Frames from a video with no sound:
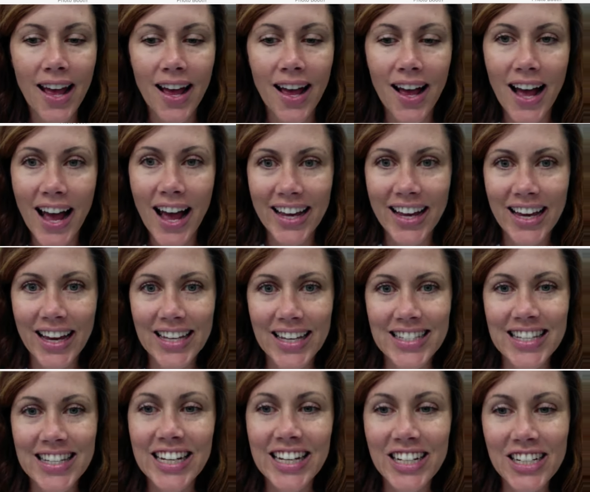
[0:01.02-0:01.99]
Hi guys,
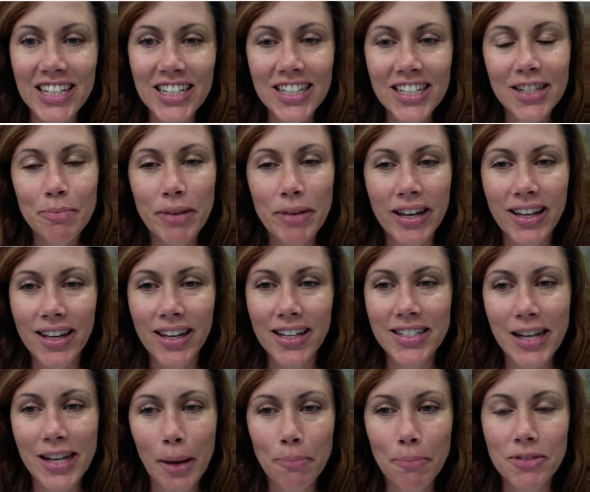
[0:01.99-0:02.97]
here is my
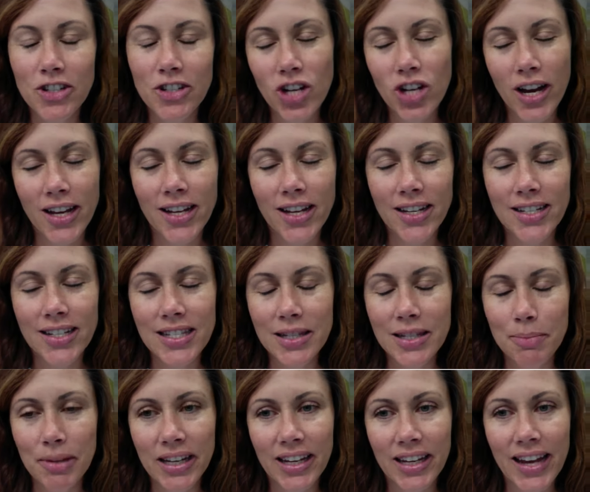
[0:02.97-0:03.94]
attempt to try to
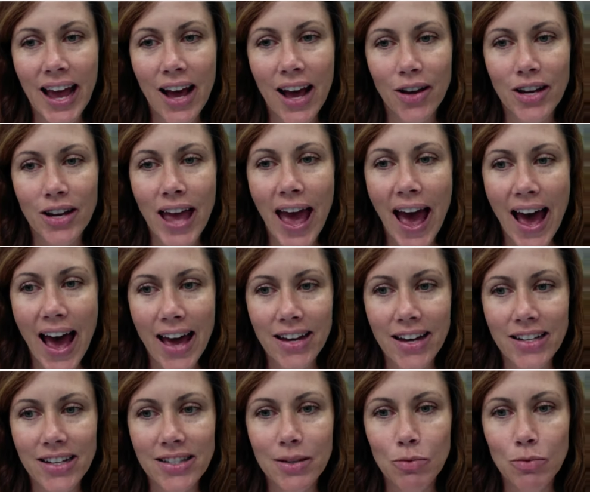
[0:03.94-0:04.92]
explain how to add
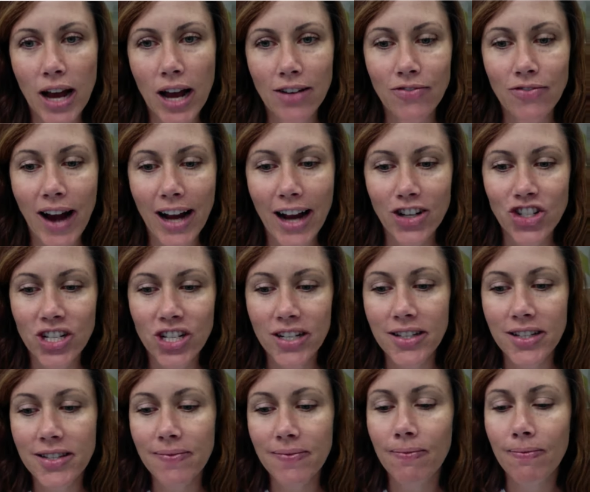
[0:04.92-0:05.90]
and subtract
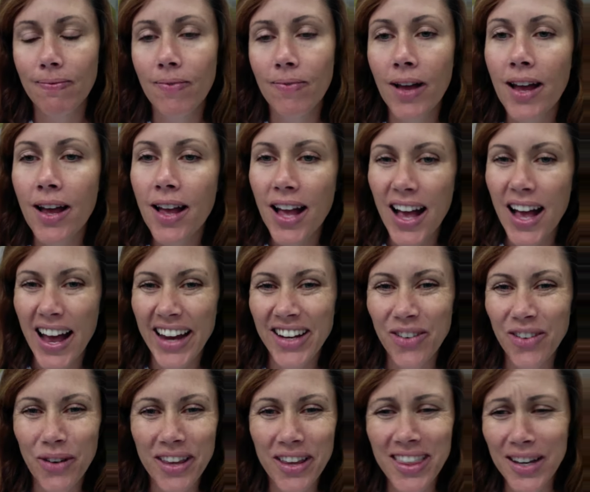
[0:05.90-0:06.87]
fractions.
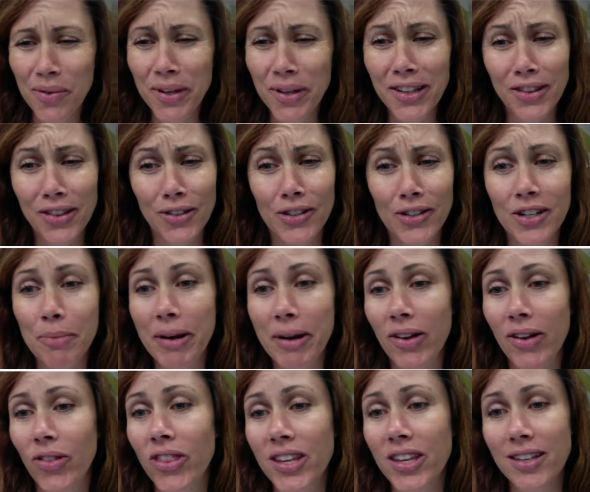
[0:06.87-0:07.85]
I think we learned
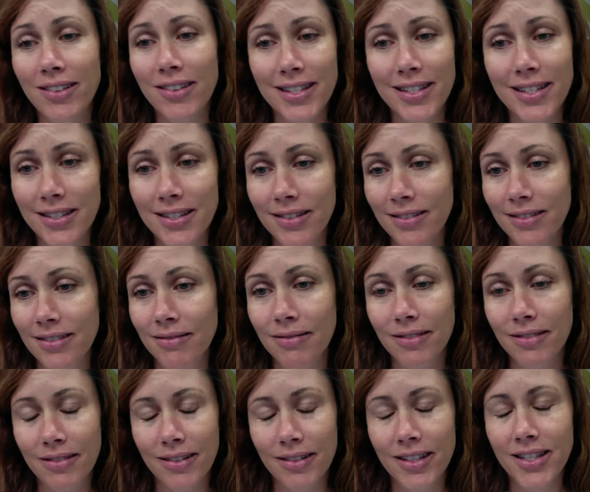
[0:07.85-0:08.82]
about this
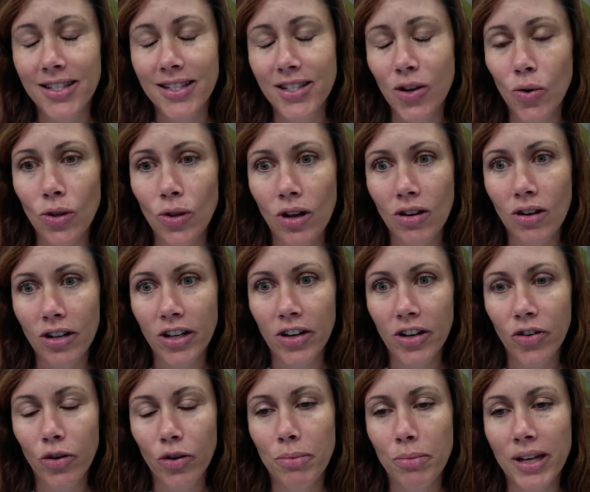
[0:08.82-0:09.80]
so long ago
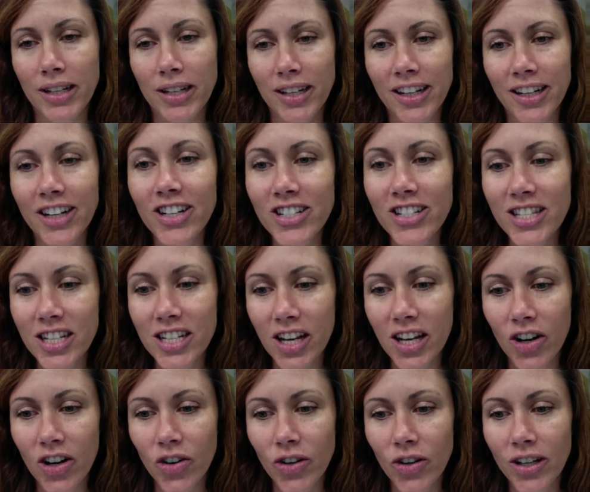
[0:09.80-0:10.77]
and many years
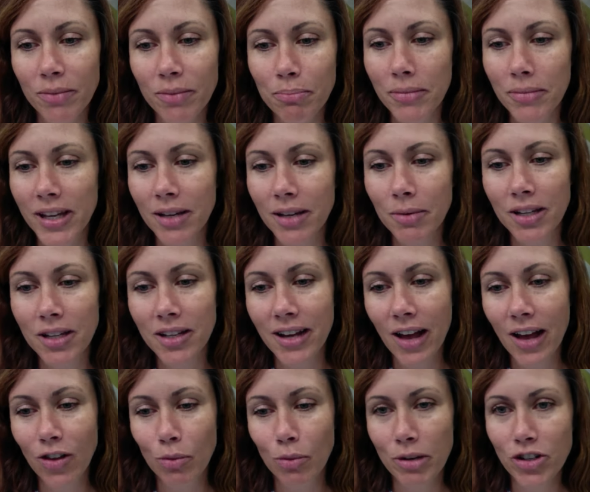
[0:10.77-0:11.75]
ago, it may be in
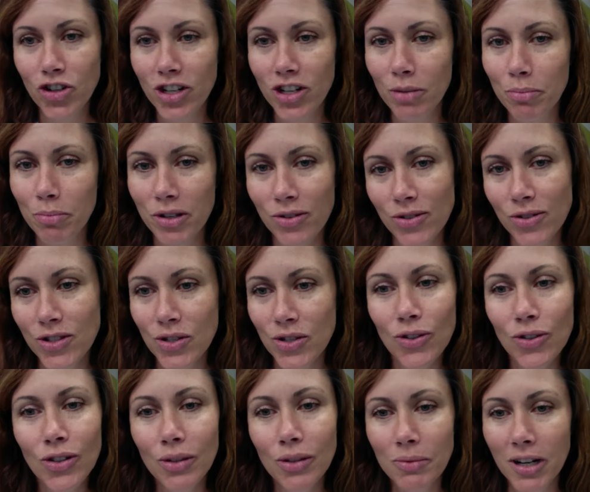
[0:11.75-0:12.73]
elementary or middle
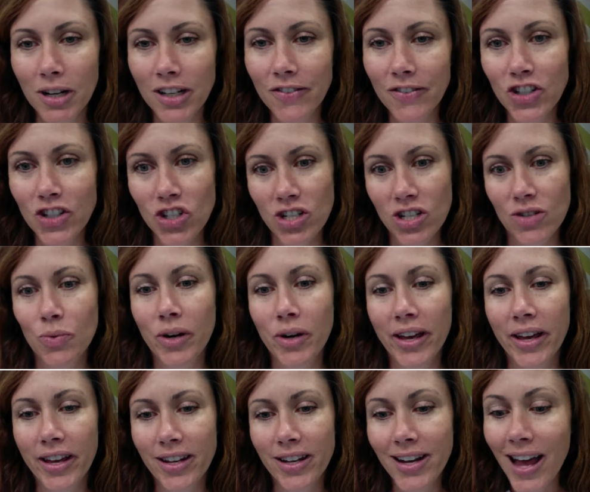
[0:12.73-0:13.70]
school, I'm not even sure
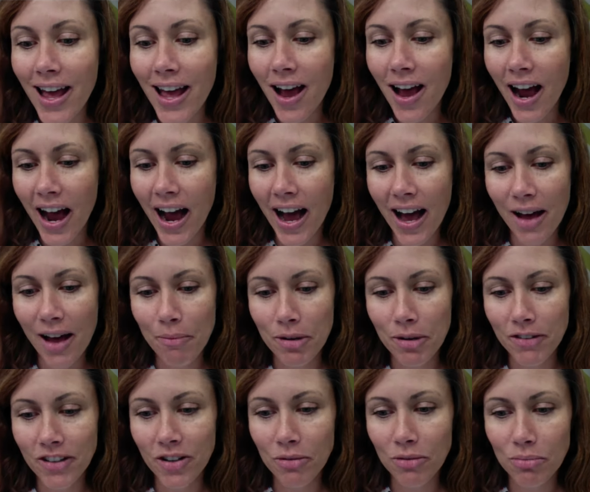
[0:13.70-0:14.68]
when, but
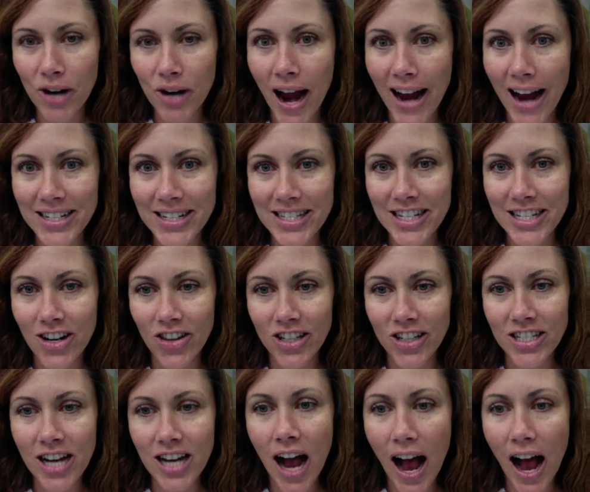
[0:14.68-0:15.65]
if you don't practice it all the
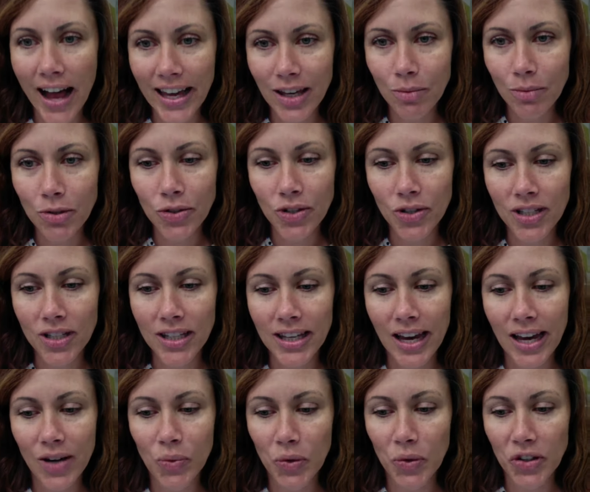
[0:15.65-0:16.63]
time, you can
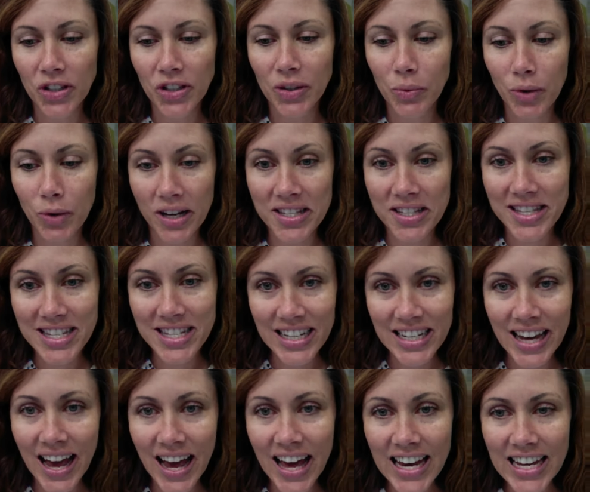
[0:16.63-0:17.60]
get really rusty
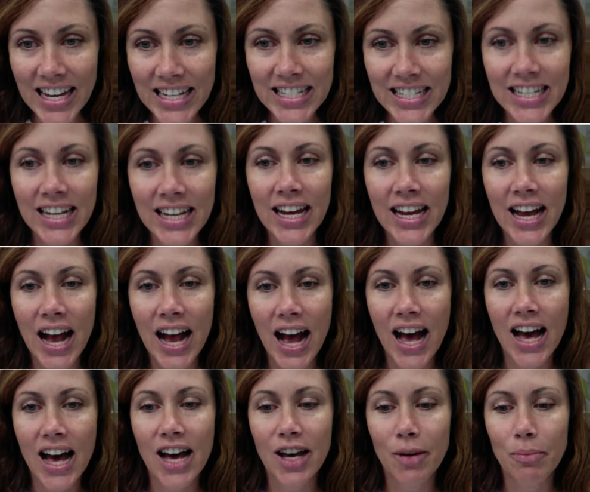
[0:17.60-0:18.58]
at it.
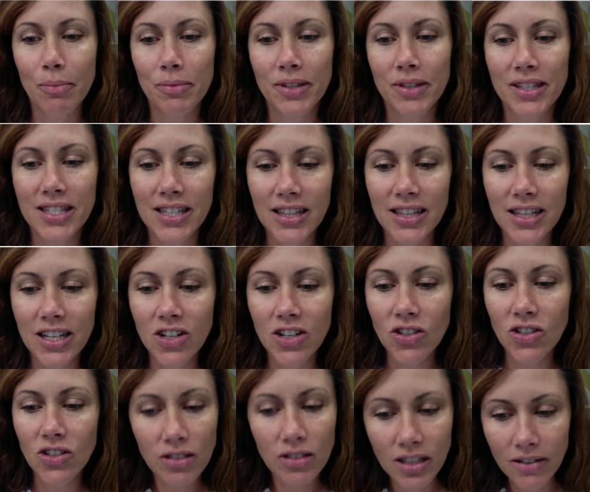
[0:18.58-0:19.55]
It's a
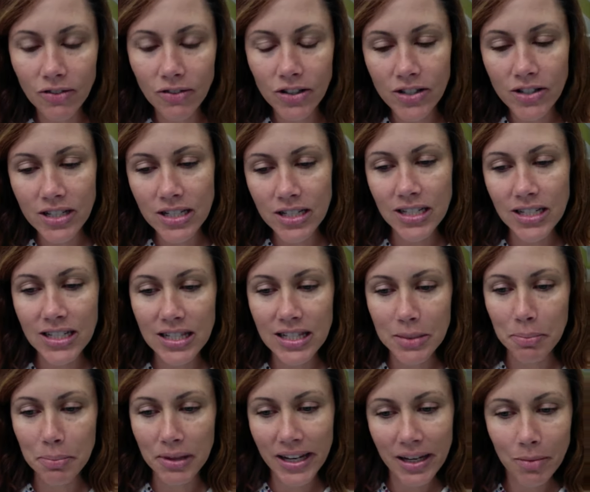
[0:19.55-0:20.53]
little confusing to
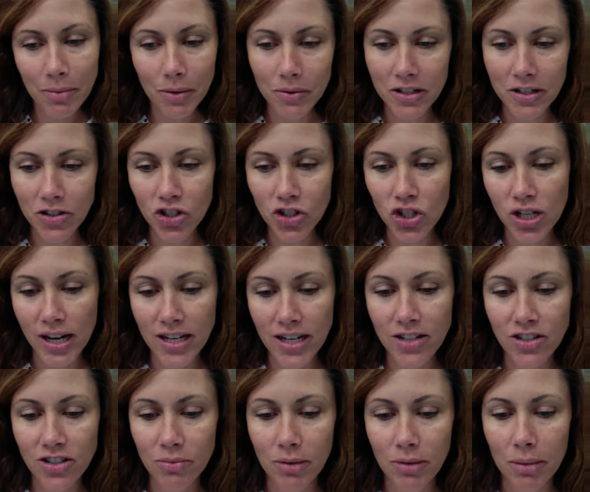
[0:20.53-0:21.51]
explain, but I want to try to
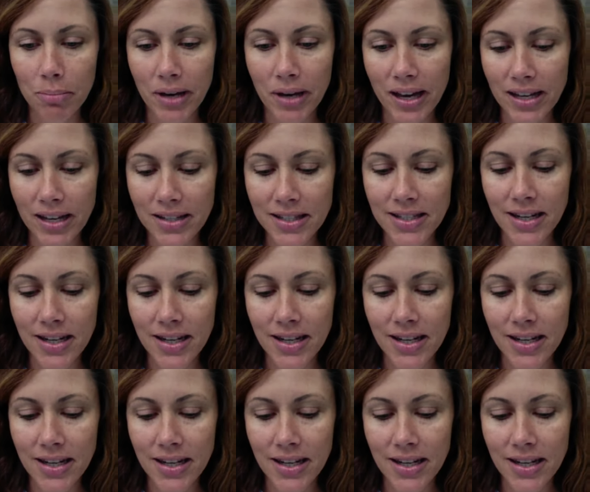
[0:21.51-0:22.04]
do my best.